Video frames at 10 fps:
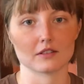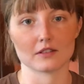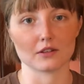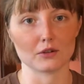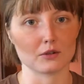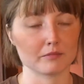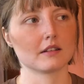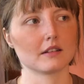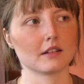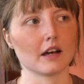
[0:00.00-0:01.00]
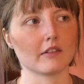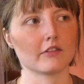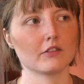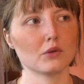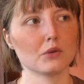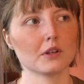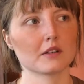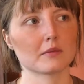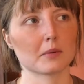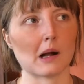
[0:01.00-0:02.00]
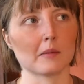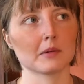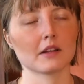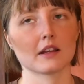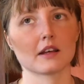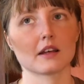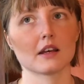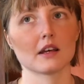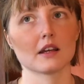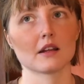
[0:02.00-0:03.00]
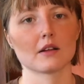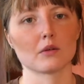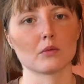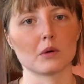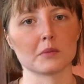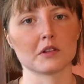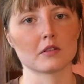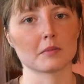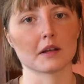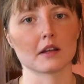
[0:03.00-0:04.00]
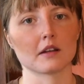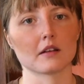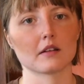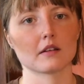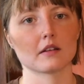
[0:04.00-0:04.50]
So yeah, food is probably like what we spend,